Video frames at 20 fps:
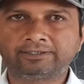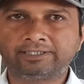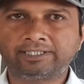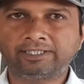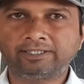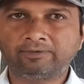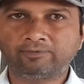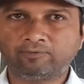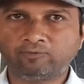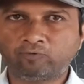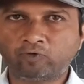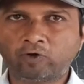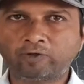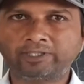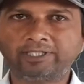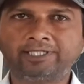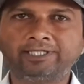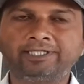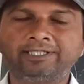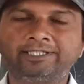the
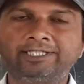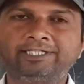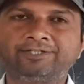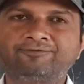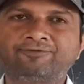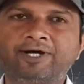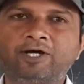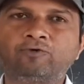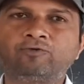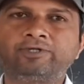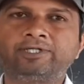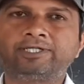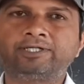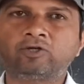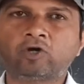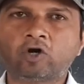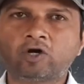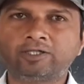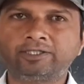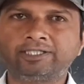water is found
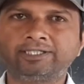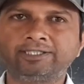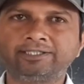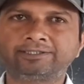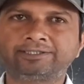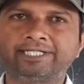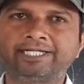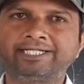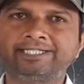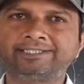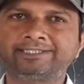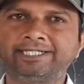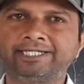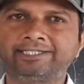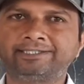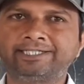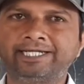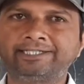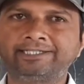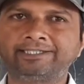in all the three
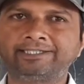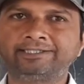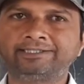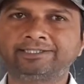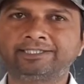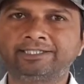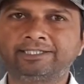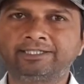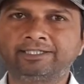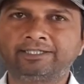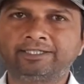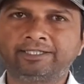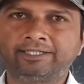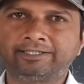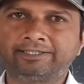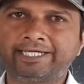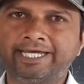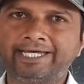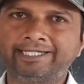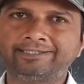states, that
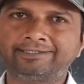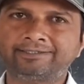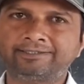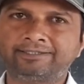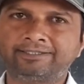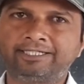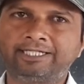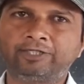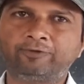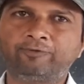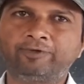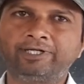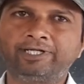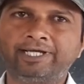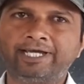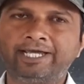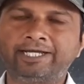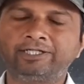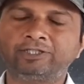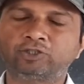is gas,
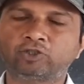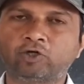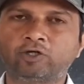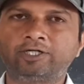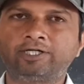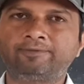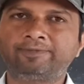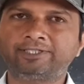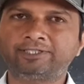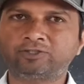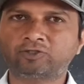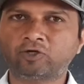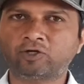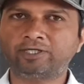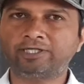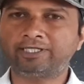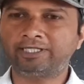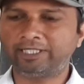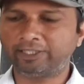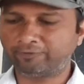liquid and solid. Means
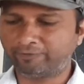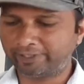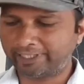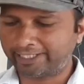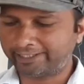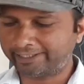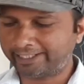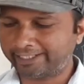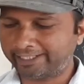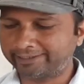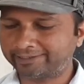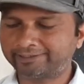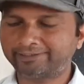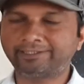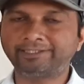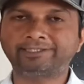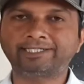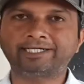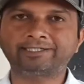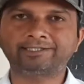solid, liquid and
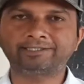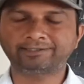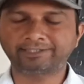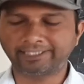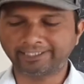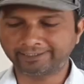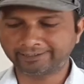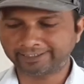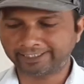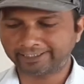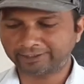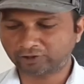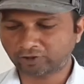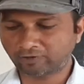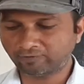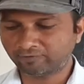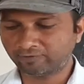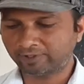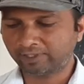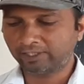gas. These are the three states
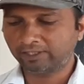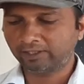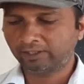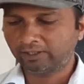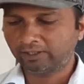of